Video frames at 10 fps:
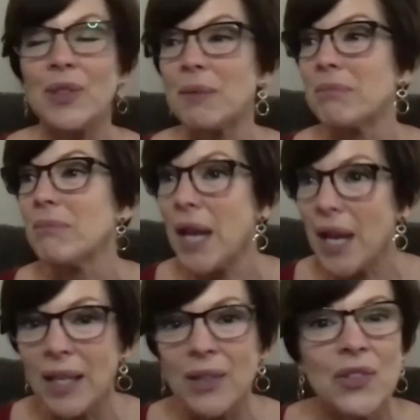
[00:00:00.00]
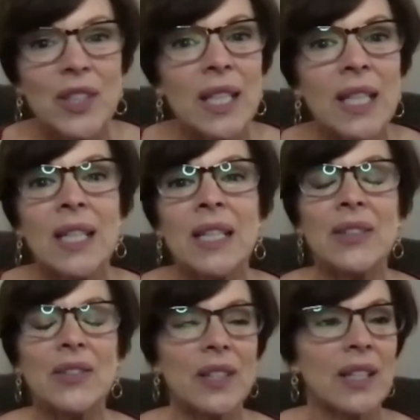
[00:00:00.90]
and
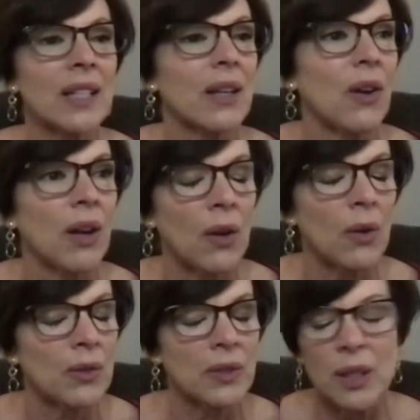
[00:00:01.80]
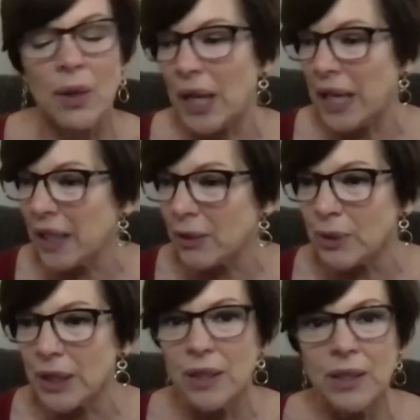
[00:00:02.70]
magazines and all, you know,
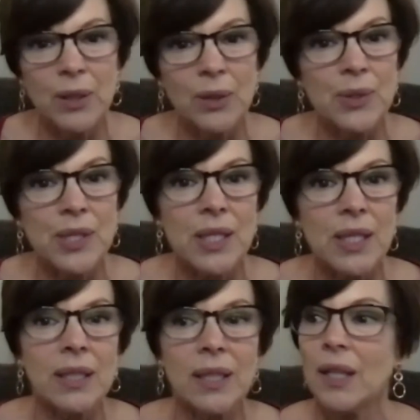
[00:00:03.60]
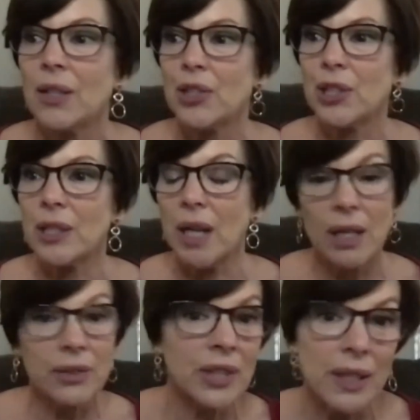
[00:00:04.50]
handwritten notes that she'd
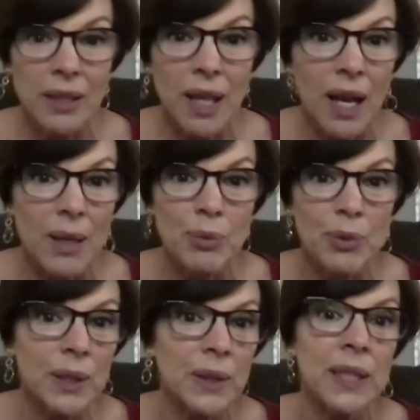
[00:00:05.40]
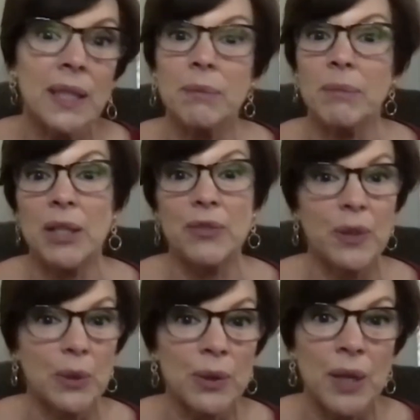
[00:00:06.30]
gone to the library and made
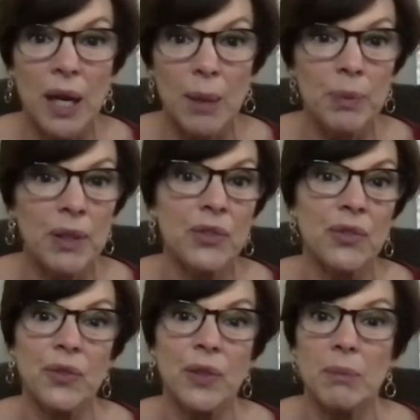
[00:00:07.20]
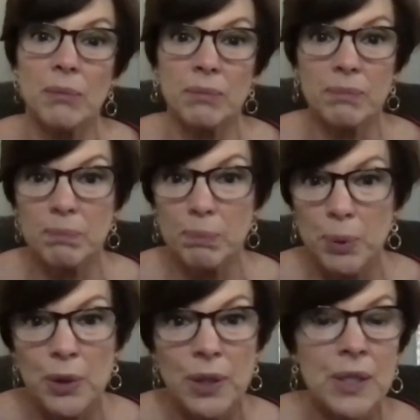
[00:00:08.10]
photocopies from
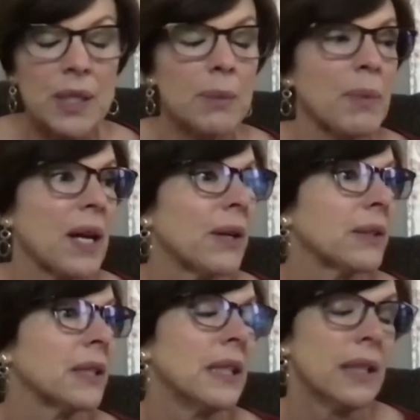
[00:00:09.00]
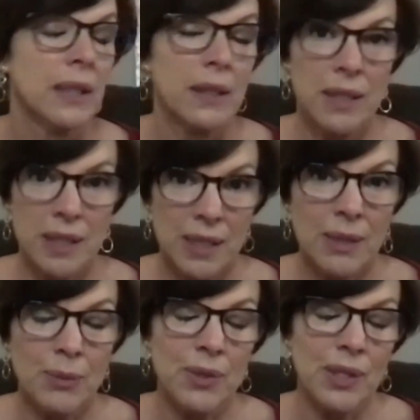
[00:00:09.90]
books about this.
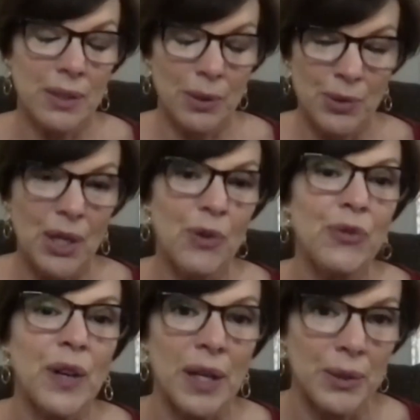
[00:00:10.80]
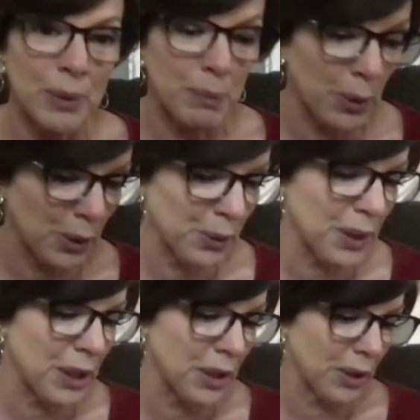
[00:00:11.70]
It was a hotel fire in Puerto
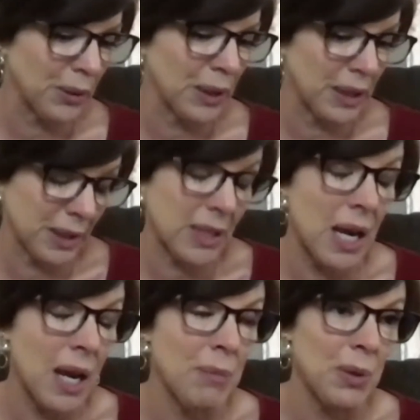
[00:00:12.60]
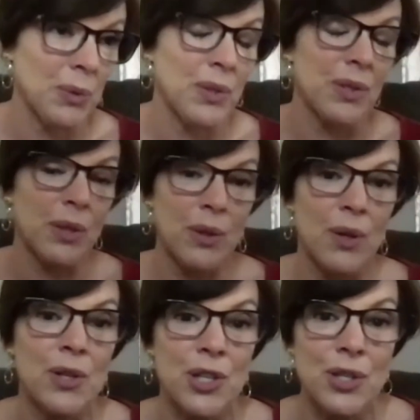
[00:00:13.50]
Rico. At the time, it was the
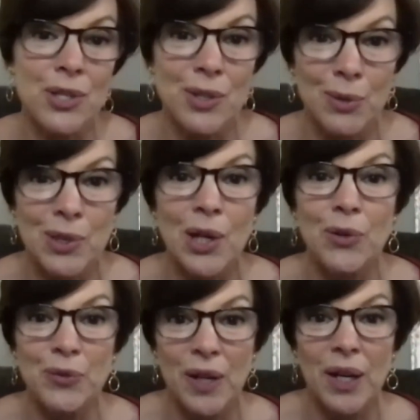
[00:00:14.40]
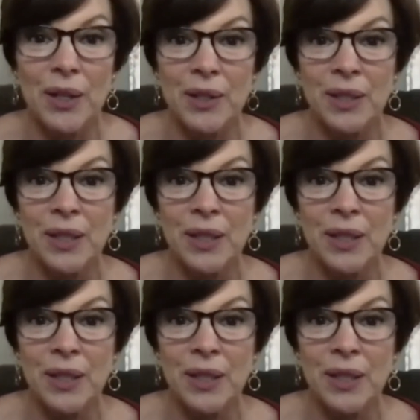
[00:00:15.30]
largest hotel fire.